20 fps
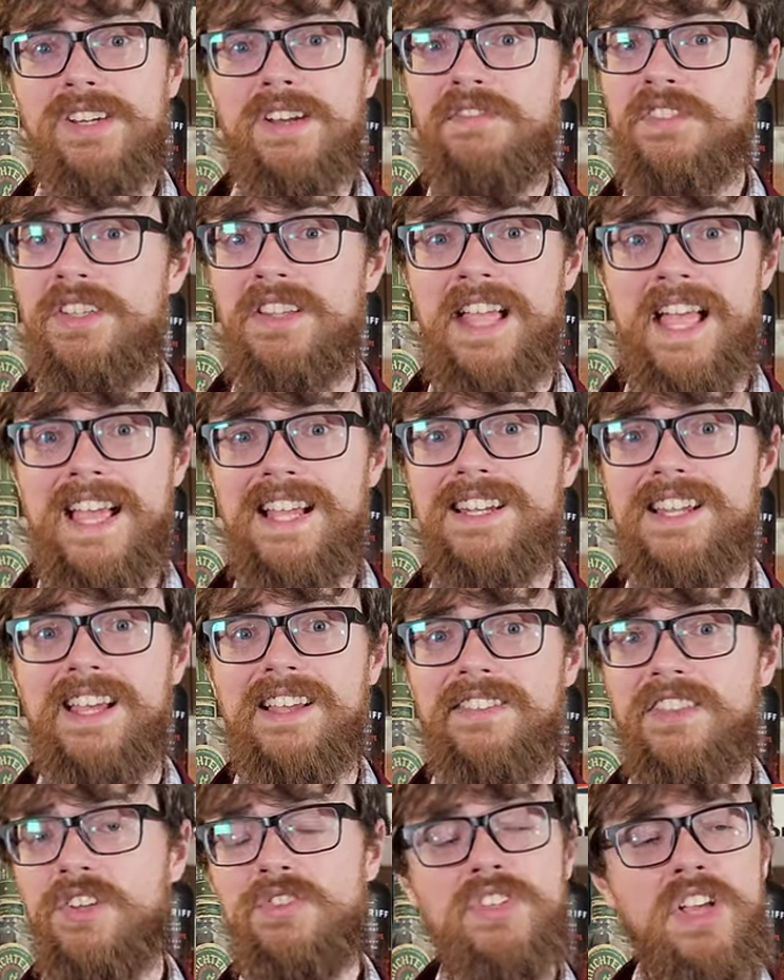stuff's
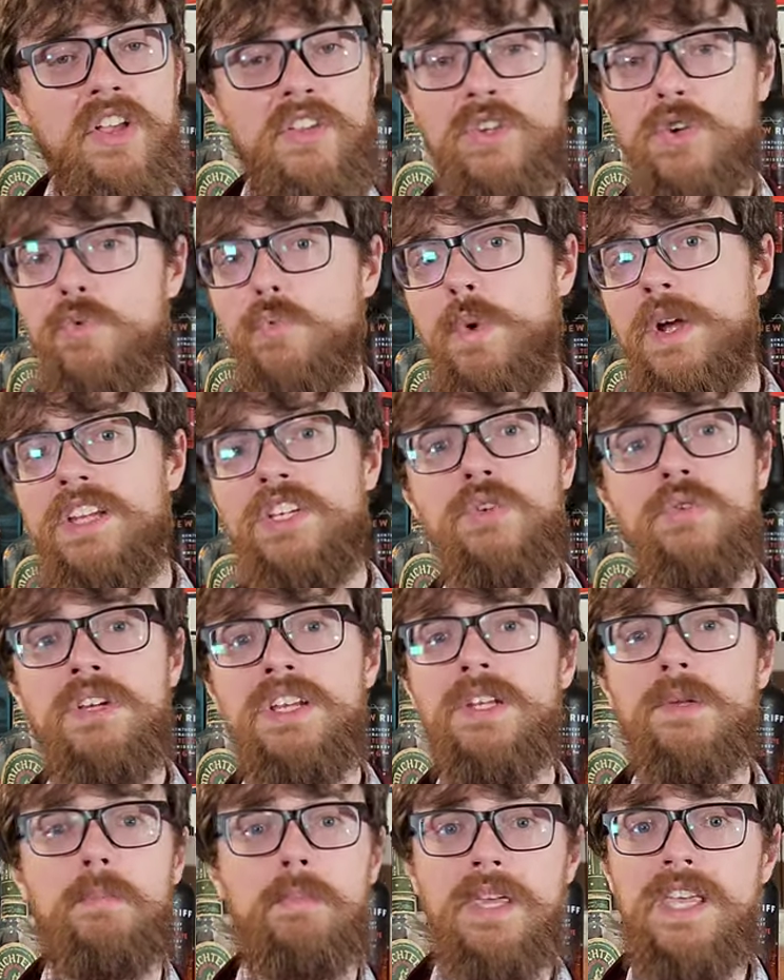landing. They'll tell you when you
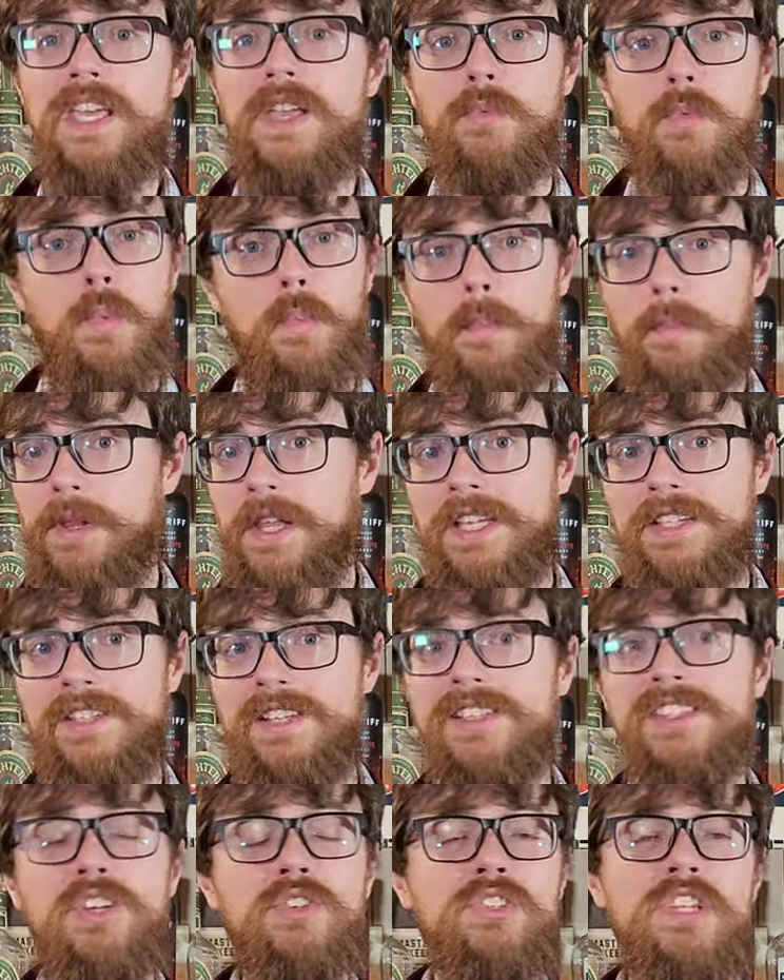need to be
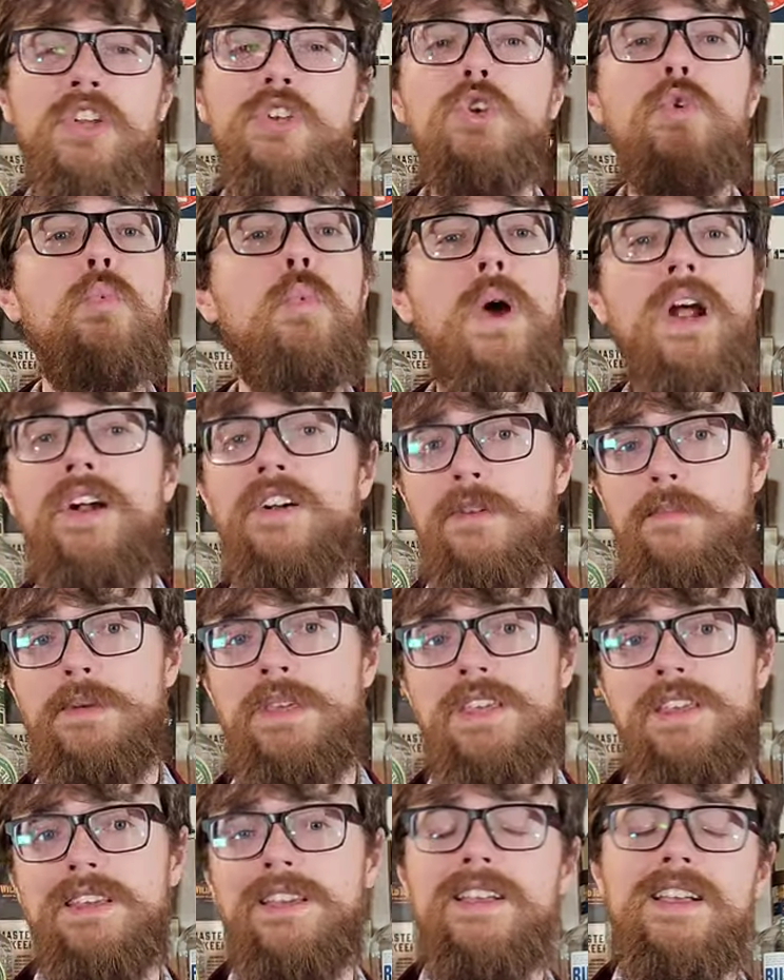places. They'll tell you where to
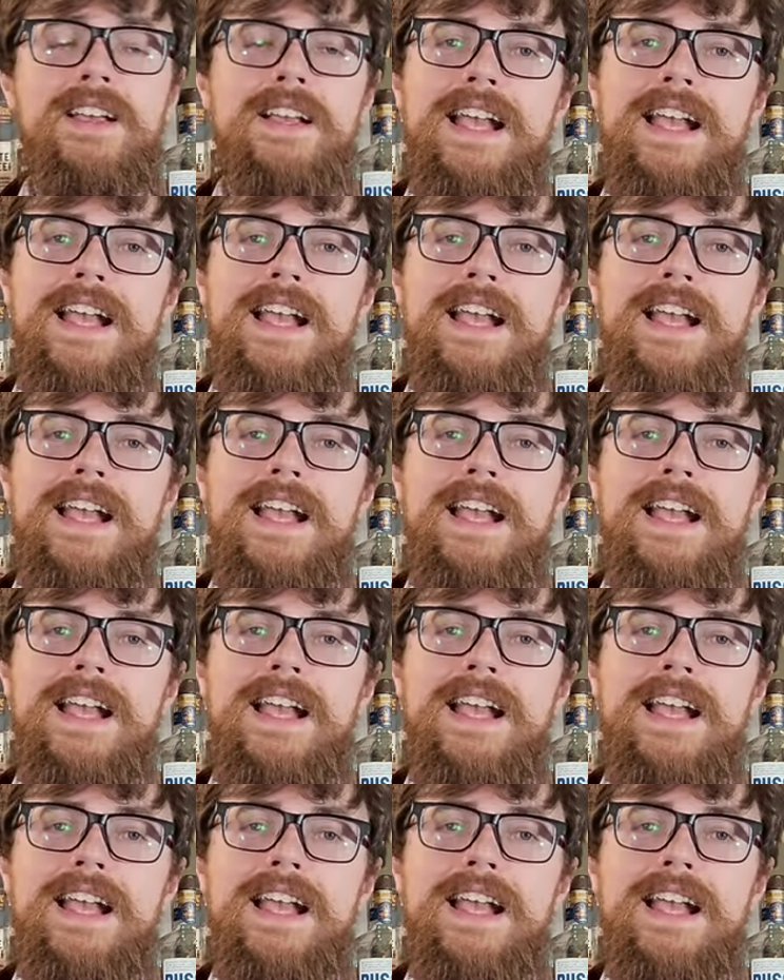be.